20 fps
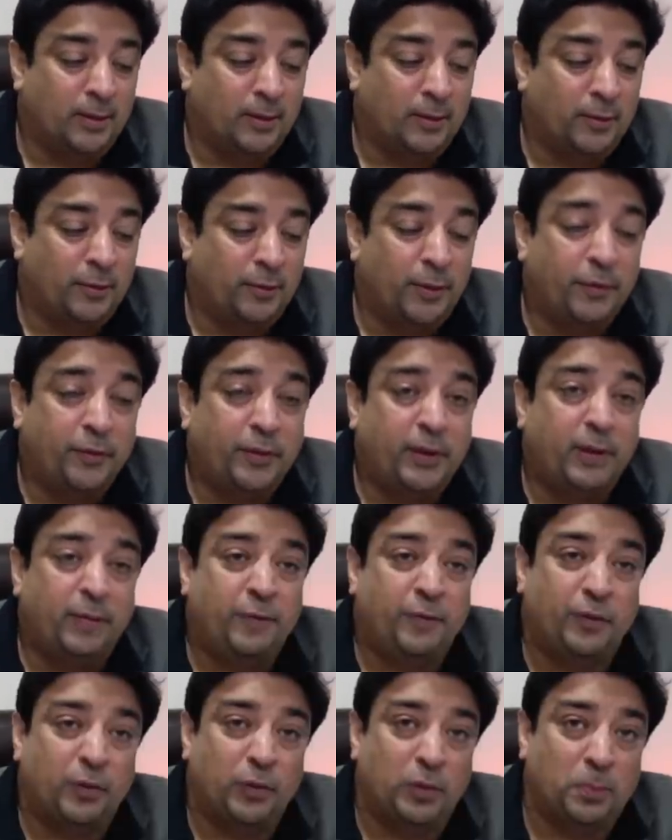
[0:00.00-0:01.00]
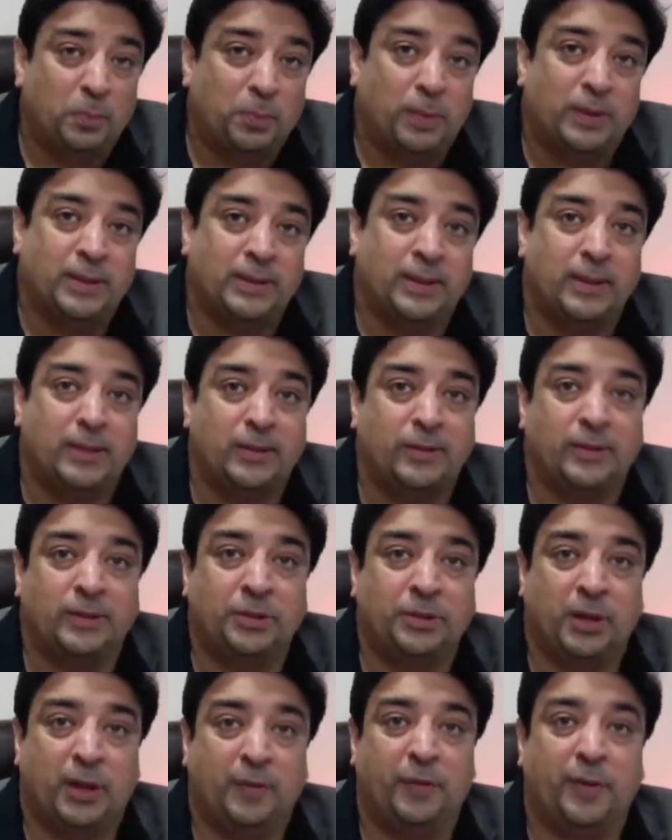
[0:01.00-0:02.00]
54% of the
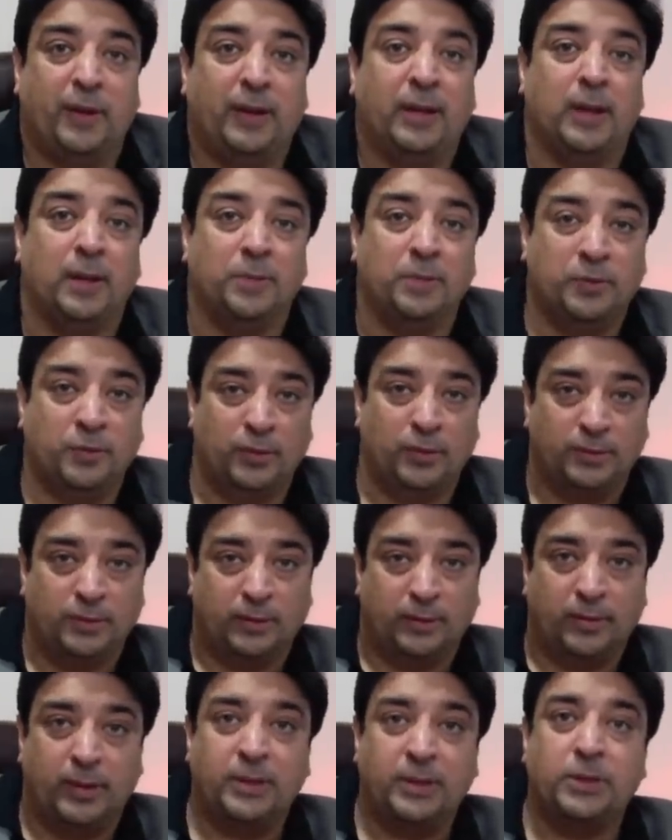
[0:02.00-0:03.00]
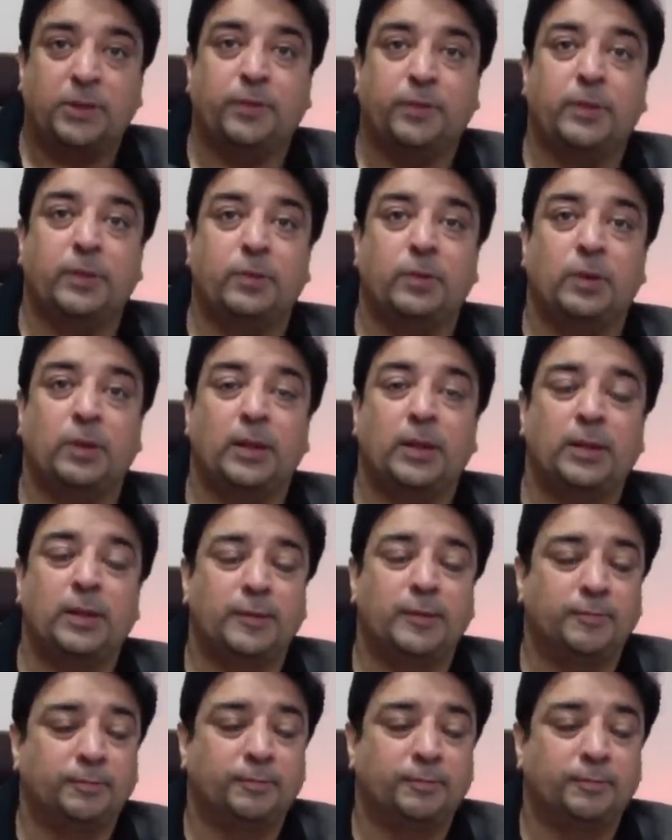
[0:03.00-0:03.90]
traffic comes from the rest of the world,